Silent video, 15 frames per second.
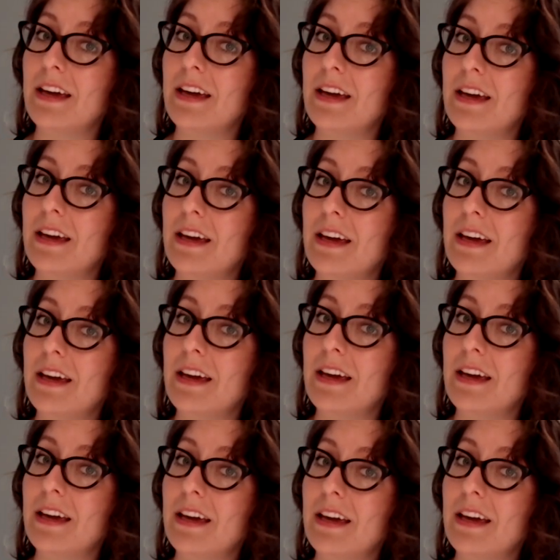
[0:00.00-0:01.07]
in
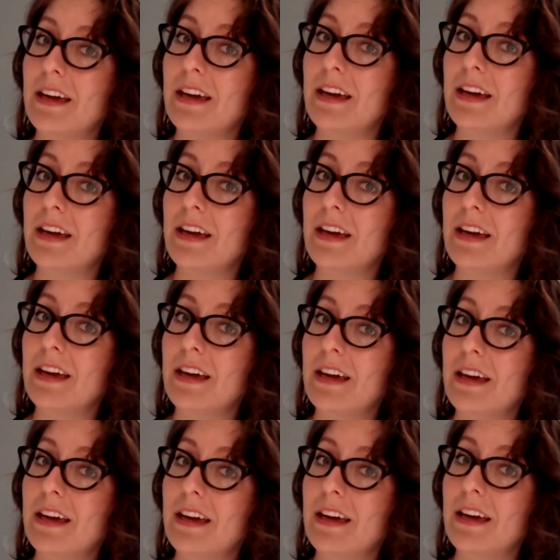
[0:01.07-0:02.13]
January is I wanted to
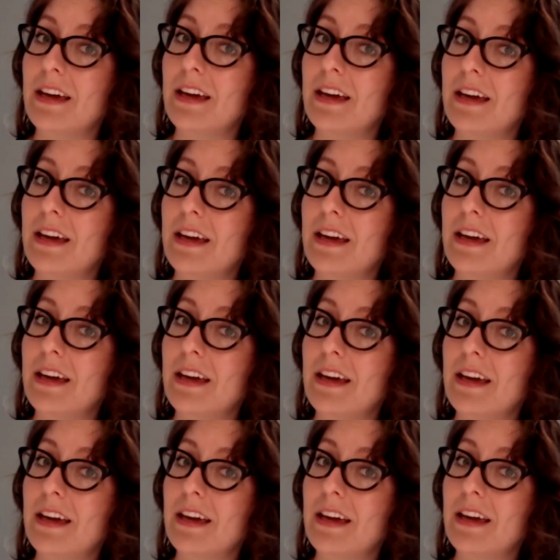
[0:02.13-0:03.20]
reach 1,000
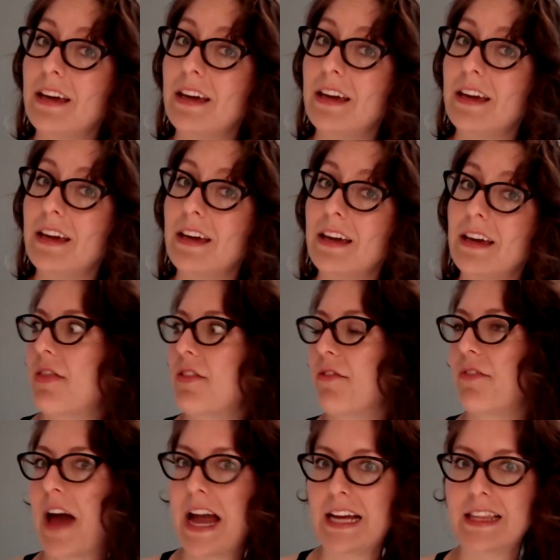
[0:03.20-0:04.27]
subscribers by
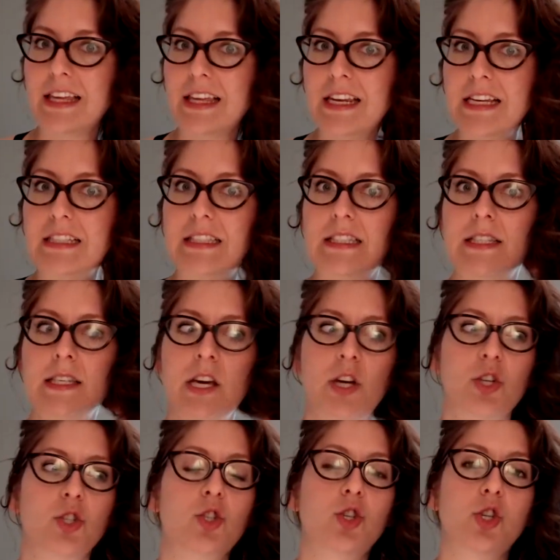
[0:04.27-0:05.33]
December. And the fact that
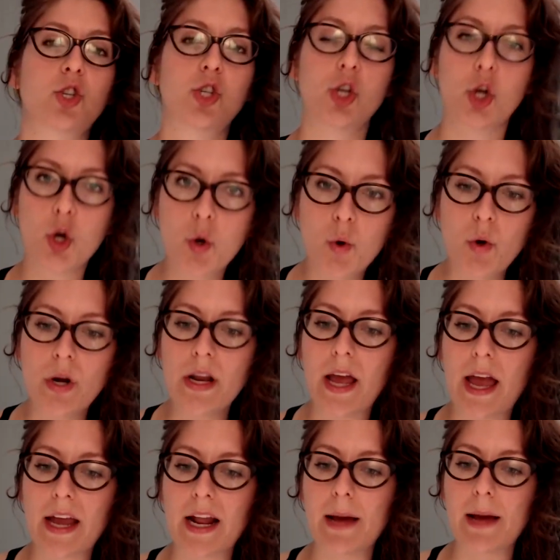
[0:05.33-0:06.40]
it's
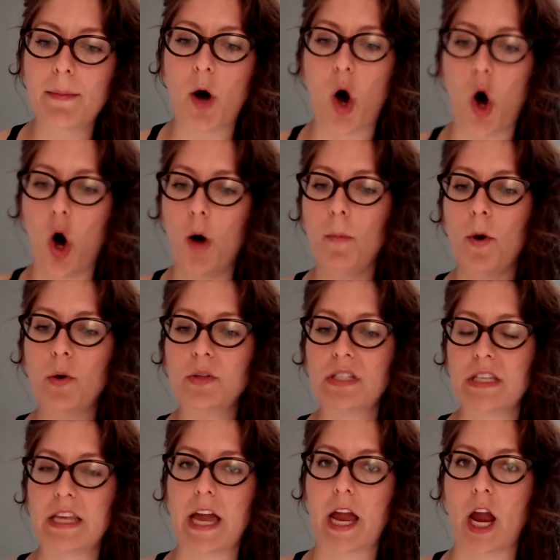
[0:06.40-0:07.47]
June and I'm
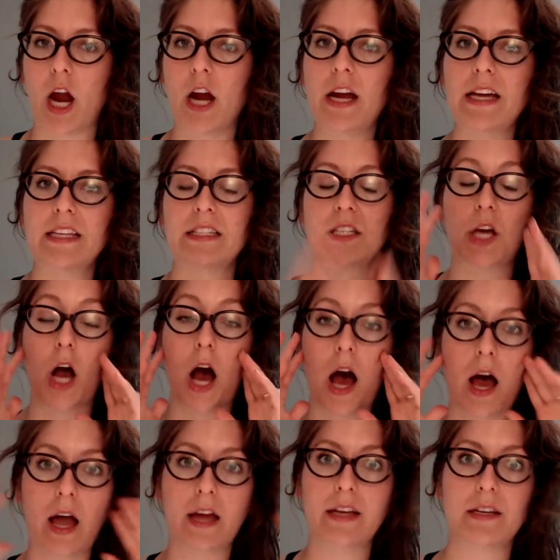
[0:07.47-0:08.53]
almost there is
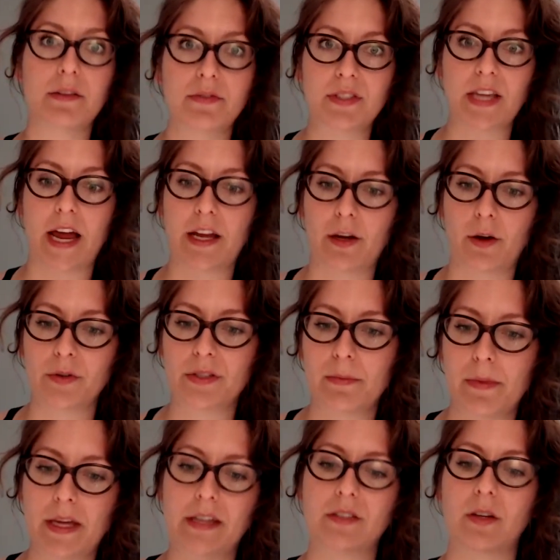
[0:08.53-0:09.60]
kind of psycho to
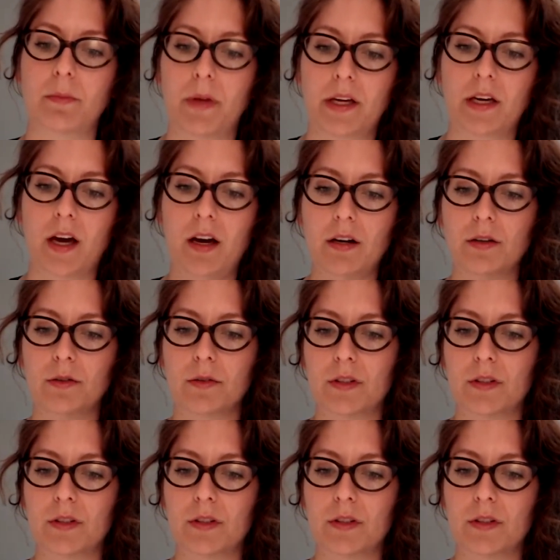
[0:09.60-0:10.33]
me. So I'm like, oh.